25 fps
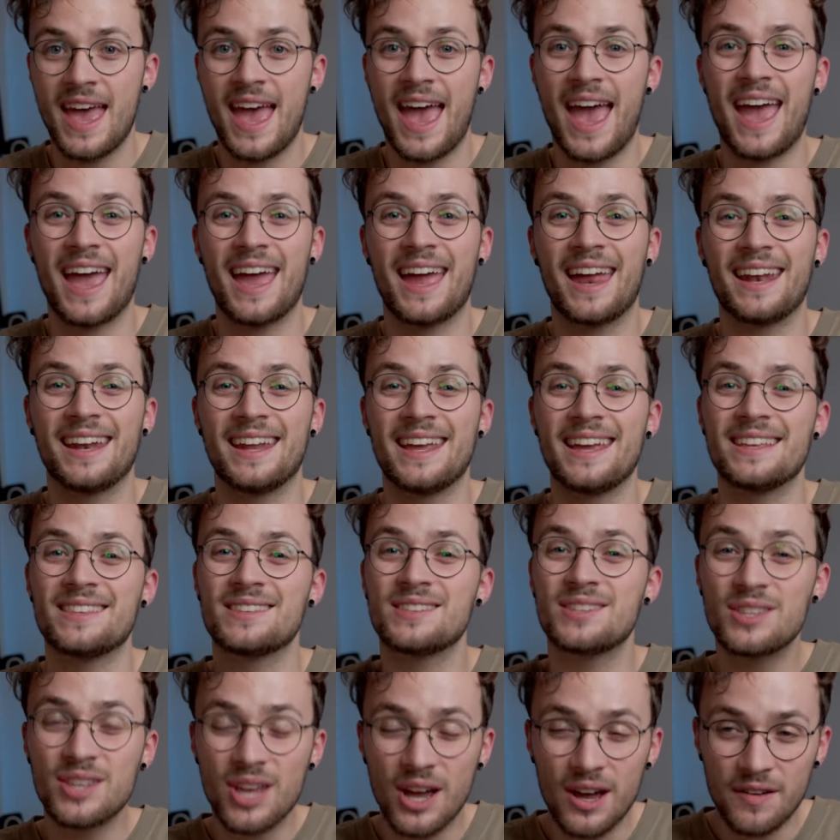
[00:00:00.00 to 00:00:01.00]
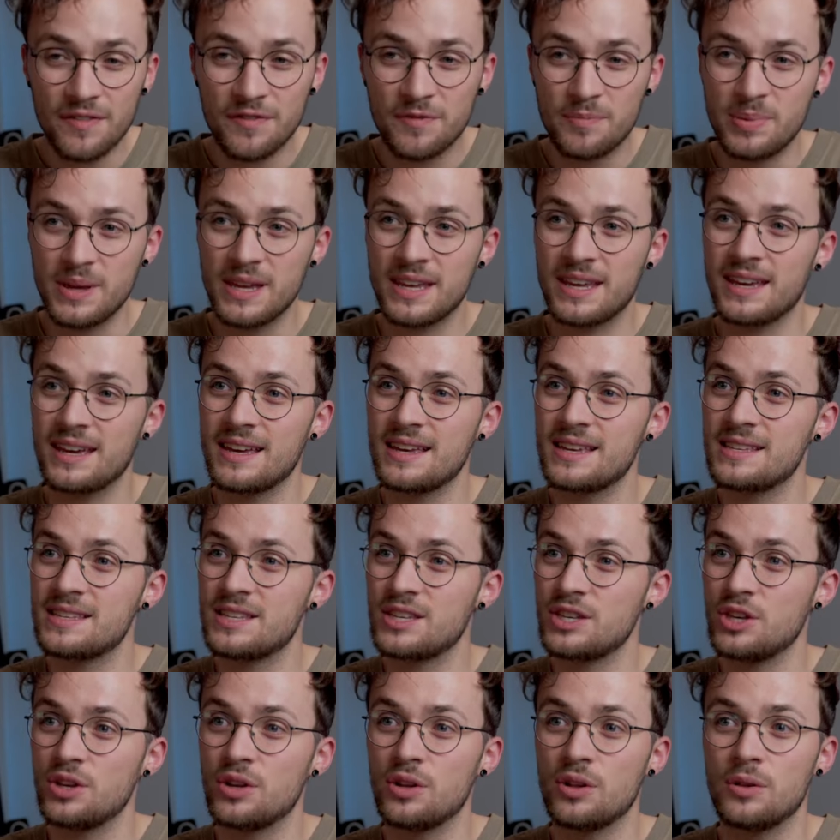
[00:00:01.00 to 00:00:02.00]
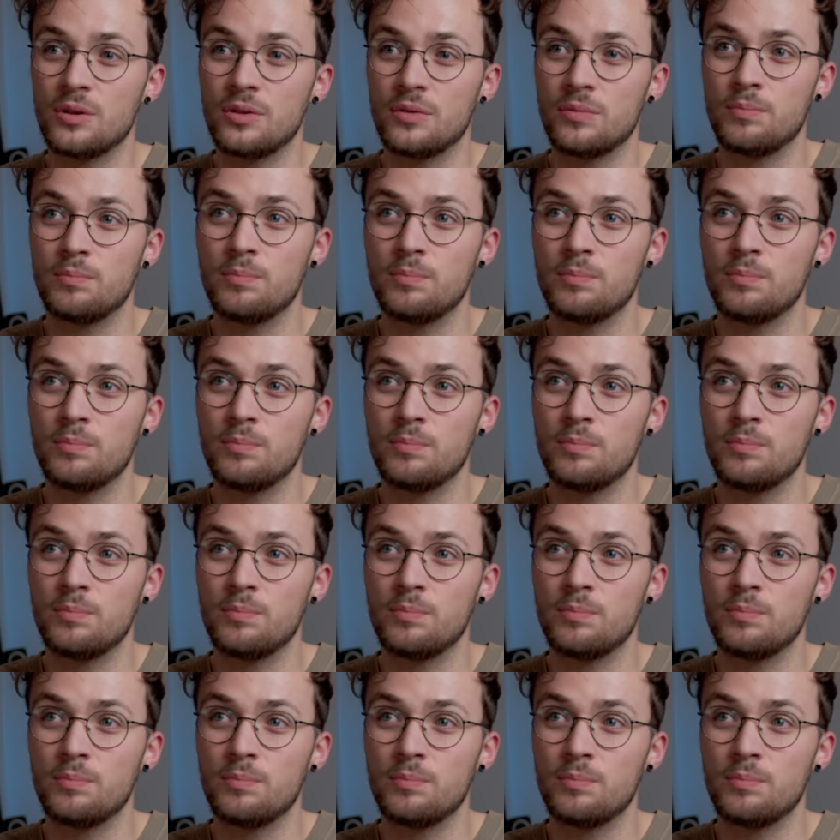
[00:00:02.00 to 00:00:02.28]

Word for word: And it's tough because you'll